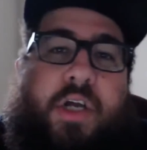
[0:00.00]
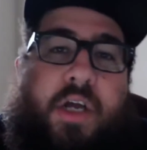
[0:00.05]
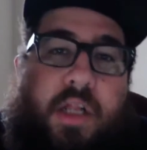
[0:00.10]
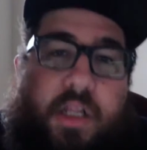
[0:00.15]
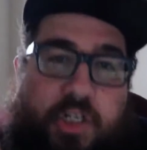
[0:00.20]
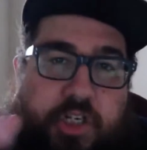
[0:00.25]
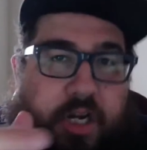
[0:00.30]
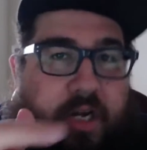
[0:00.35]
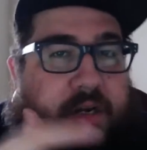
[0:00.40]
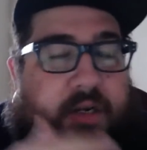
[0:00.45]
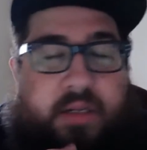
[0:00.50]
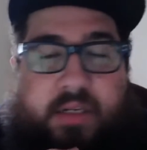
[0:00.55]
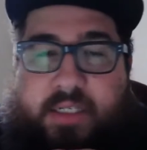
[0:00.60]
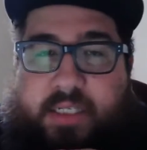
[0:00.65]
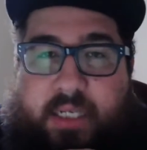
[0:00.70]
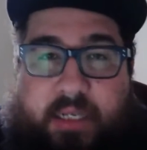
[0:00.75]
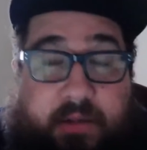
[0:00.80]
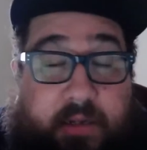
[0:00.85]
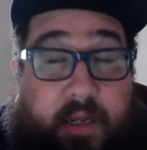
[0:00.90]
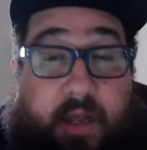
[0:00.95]
The shotgun does
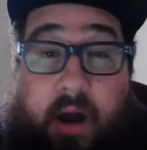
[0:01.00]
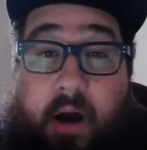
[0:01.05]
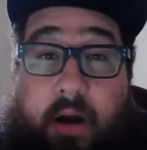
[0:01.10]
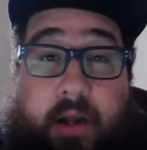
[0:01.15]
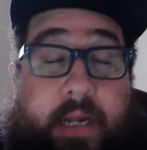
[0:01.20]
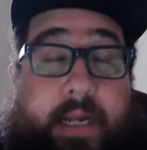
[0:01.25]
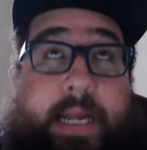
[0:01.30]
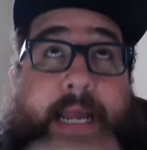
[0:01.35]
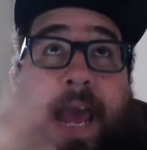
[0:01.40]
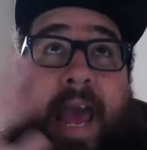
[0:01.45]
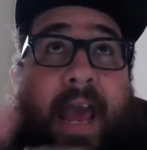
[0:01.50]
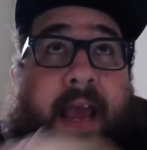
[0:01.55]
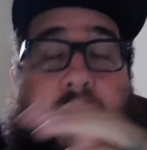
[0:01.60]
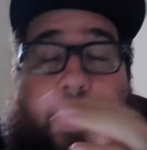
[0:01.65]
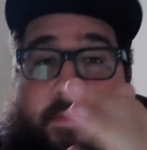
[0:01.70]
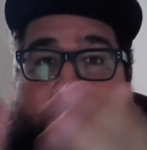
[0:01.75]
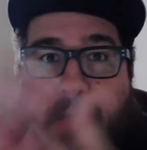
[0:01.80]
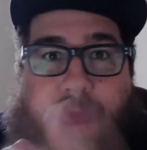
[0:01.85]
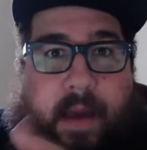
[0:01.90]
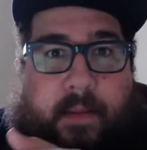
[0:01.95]
a gang
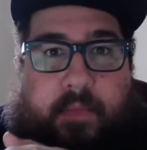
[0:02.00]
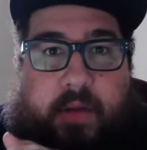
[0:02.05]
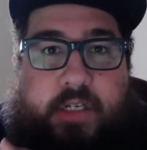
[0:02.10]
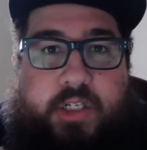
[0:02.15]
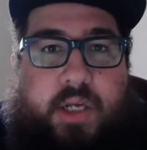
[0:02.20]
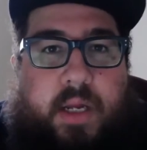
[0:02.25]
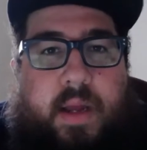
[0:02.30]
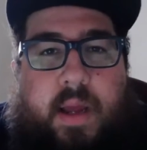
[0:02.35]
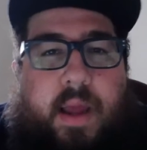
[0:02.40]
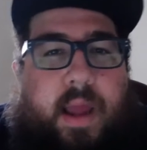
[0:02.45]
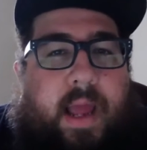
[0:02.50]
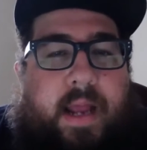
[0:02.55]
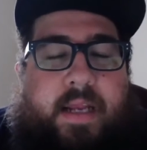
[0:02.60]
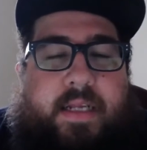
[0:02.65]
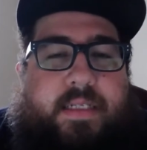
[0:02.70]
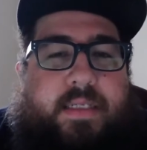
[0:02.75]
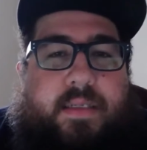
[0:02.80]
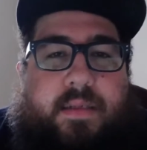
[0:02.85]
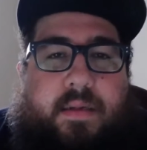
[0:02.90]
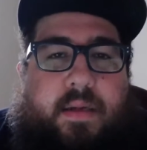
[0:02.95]
of damage, and
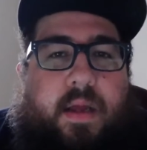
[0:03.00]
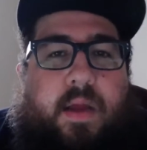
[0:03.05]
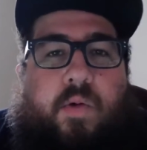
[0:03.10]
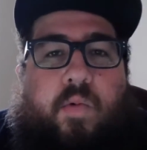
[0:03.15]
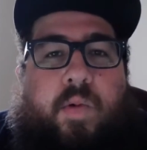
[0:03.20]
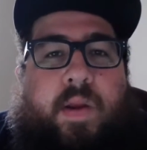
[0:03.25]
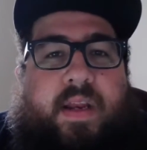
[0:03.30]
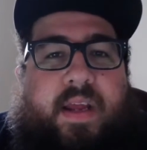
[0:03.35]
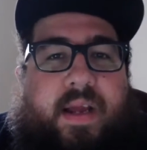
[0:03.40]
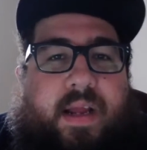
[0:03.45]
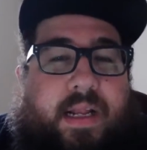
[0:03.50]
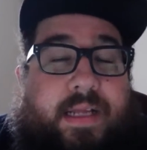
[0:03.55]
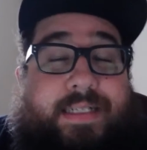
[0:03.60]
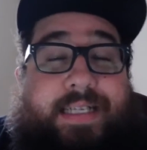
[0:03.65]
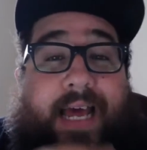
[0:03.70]
it's ridiculous.